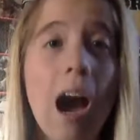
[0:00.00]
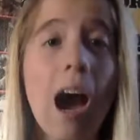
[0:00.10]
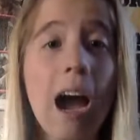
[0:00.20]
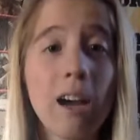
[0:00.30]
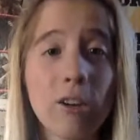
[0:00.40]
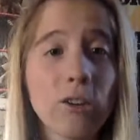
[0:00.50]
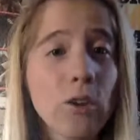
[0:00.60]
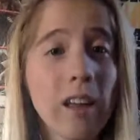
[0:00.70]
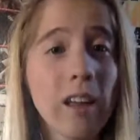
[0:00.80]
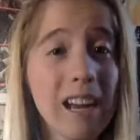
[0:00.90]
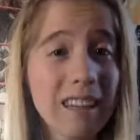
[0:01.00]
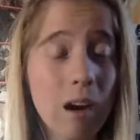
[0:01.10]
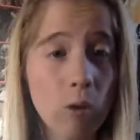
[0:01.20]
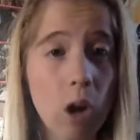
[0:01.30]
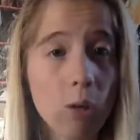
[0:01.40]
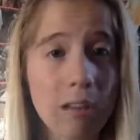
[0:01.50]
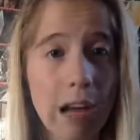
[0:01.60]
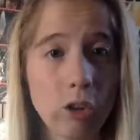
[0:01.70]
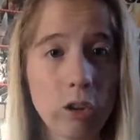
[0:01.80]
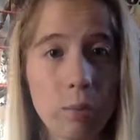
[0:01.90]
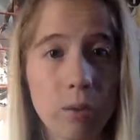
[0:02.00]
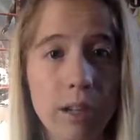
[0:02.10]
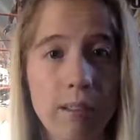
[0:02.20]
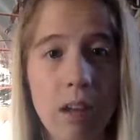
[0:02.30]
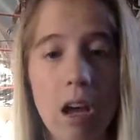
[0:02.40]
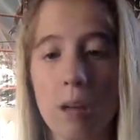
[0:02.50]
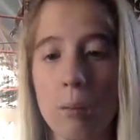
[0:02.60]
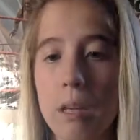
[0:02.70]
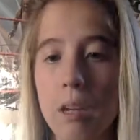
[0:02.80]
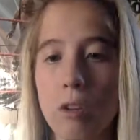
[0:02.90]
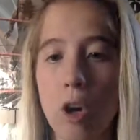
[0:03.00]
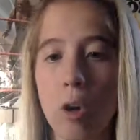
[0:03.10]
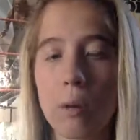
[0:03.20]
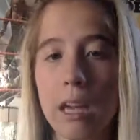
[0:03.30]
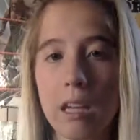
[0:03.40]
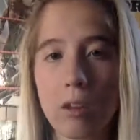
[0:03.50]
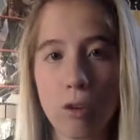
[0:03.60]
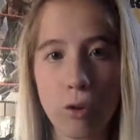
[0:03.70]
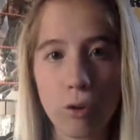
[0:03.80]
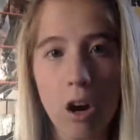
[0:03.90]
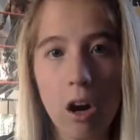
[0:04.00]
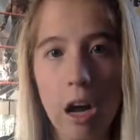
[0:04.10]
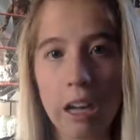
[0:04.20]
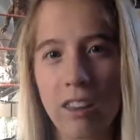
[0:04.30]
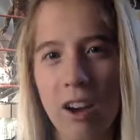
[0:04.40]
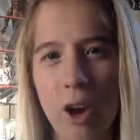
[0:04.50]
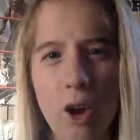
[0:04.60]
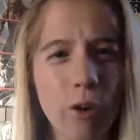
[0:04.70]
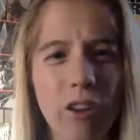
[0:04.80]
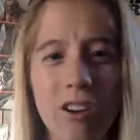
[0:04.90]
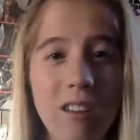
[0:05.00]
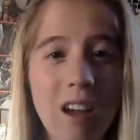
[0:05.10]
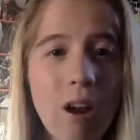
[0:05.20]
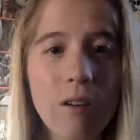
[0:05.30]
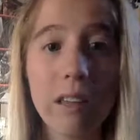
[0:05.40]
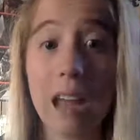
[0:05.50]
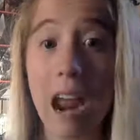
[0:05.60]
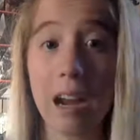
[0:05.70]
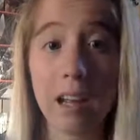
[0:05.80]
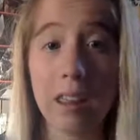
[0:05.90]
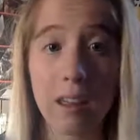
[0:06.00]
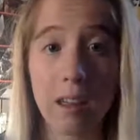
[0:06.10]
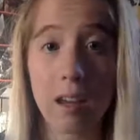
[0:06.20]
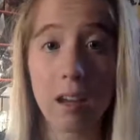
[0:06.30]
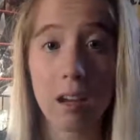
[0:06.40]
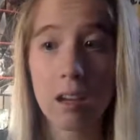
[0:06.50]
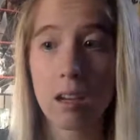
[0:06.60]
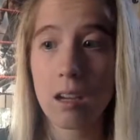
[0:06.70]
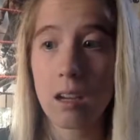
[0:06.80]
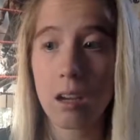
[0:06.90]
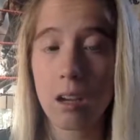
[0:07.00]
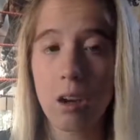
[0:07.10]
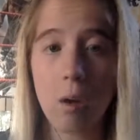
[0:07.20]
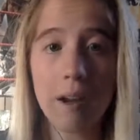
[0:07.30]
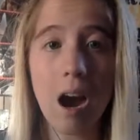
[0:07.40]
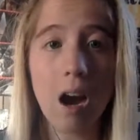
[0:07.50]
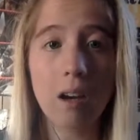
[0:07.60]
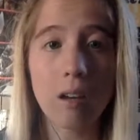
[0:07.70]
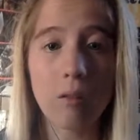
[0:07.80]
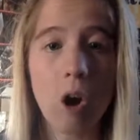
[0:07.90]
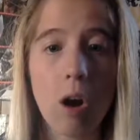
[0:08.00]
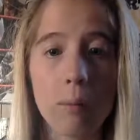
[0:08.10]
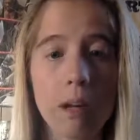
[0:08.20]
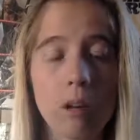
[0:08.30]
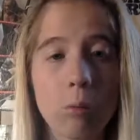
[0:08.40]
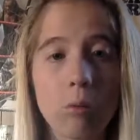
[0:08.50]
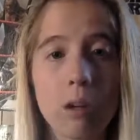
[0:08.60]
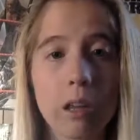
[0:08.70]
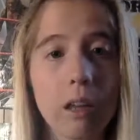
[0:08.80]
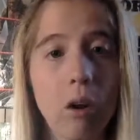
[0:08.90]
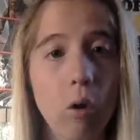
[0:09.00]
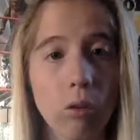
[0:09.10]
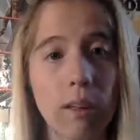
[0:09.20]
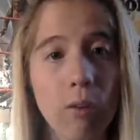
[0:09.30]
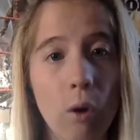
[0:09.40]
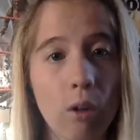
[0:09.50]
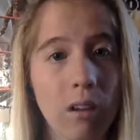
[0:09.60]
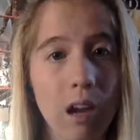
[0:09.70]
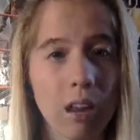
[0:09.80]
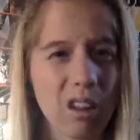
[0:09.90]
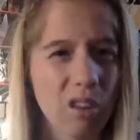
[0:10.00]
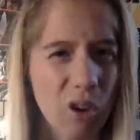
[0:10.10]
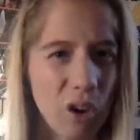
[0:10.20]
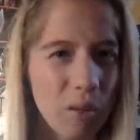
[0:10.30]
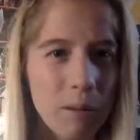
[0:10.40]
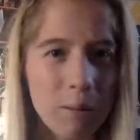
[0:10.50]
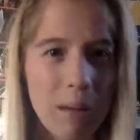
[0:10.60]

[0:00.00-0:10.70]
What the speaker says: I also liked how Raw was actually pretty solid because going into Raw, I thought, there's not really anything going on in Raw, because we're really only focusing on the tournament